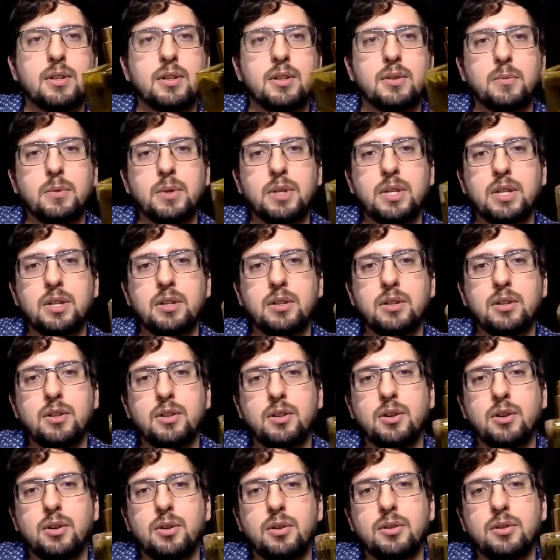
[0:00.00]
with an
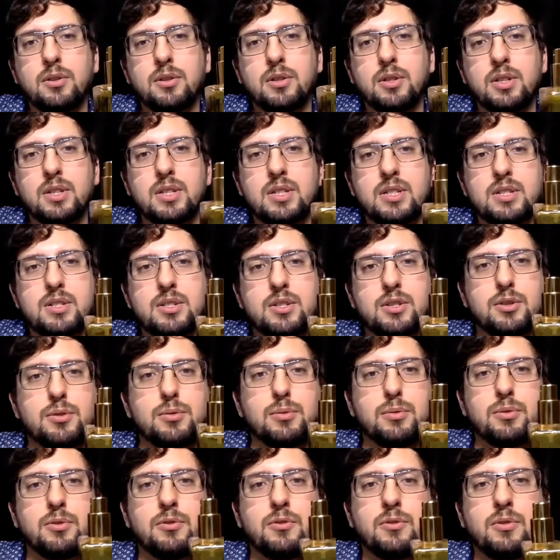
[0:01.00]
old
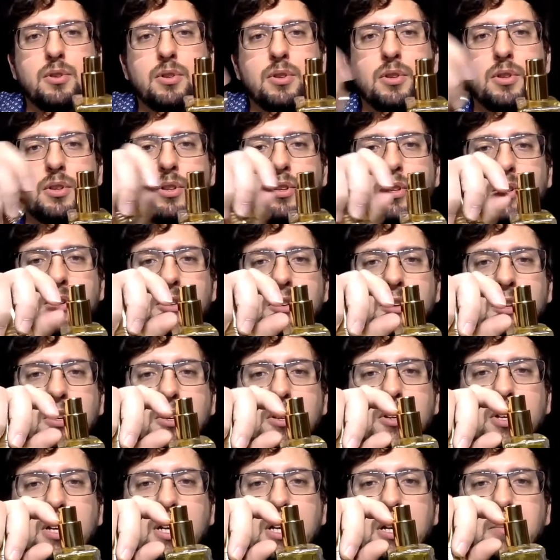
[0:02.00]
school
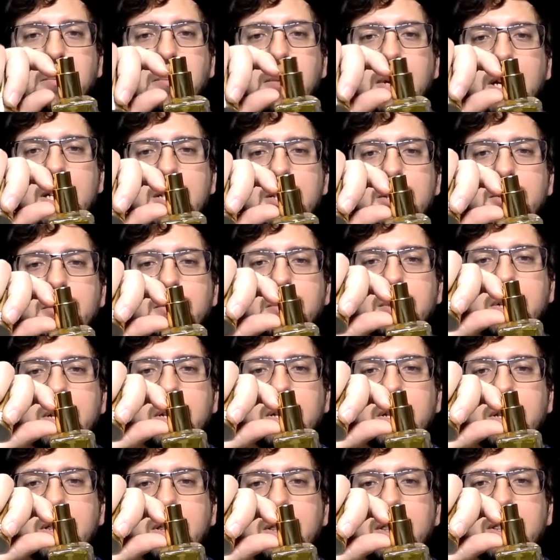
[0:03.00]
atomizer with
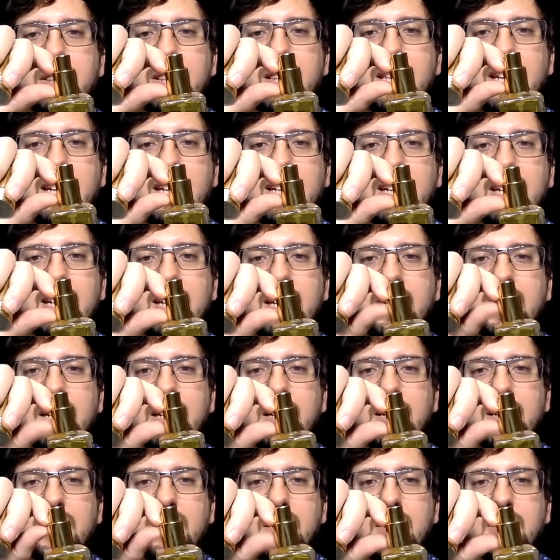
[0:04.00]
the thick,
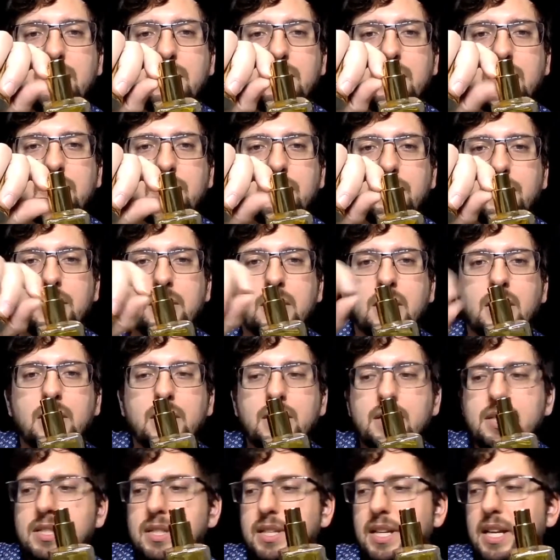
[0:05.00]
whatever you call
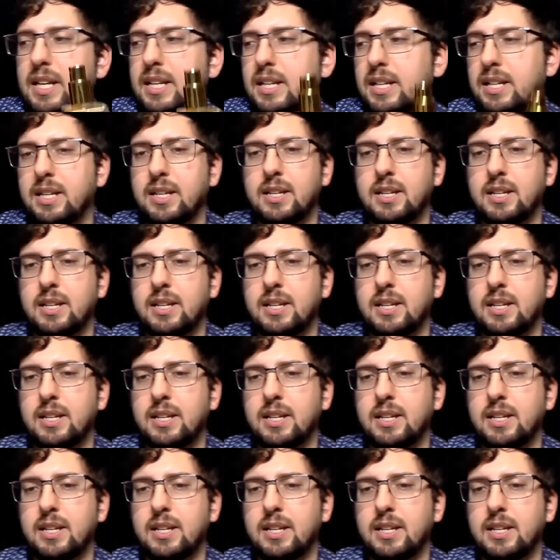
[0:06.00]
this, neck.